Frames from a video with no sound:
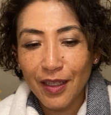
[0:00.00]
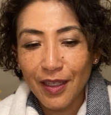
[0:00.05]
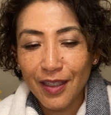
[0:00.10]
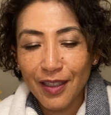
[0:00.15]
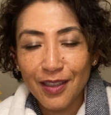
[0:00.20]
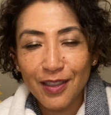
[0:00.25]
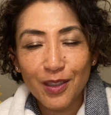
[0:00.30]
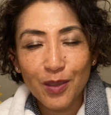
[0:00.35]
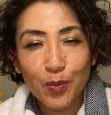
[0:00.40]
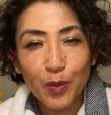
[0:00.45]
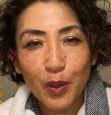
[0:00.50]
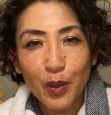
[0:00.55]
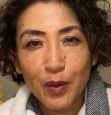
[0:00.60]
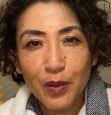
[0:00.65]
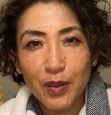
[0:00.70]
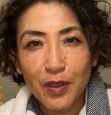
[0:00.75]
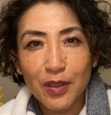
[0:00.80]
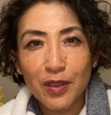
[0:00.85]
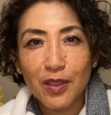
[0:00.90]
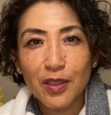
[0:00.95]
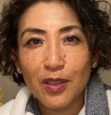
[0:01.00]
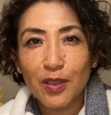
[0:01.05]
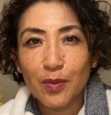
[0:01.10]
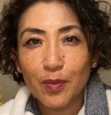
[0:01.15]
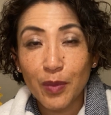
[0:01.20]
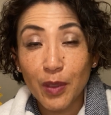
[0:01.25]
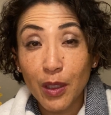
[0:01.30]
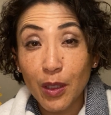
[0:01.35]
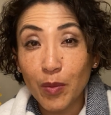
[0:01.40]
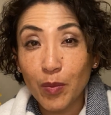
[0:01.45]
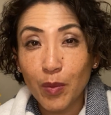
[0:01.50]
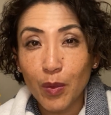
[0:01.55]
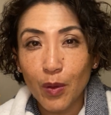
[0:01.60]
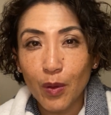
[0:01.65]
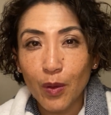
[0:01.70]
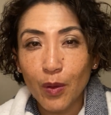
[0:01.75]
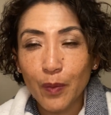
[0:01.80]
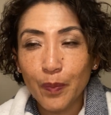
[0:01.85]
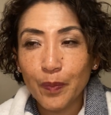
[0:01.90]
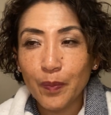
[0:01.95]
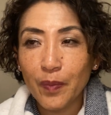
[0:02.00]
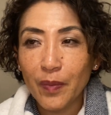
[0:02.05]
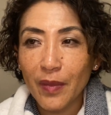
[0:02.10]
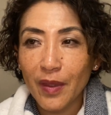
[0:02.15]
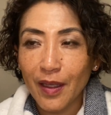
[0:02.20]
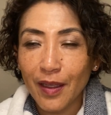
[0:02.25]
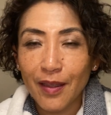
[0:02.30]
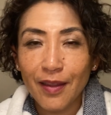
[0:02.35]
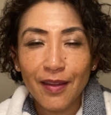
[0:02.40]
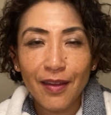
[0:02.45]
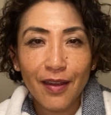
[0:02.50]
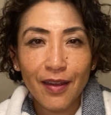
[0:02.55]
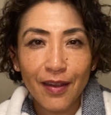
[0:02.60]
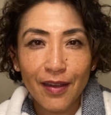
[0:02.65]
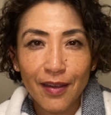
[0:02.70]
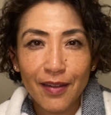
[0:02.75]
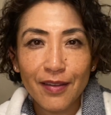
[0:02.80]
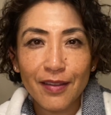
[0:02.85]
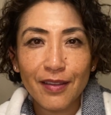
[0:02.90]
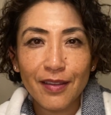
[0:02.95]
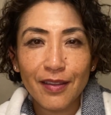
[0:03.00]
experienced people in that,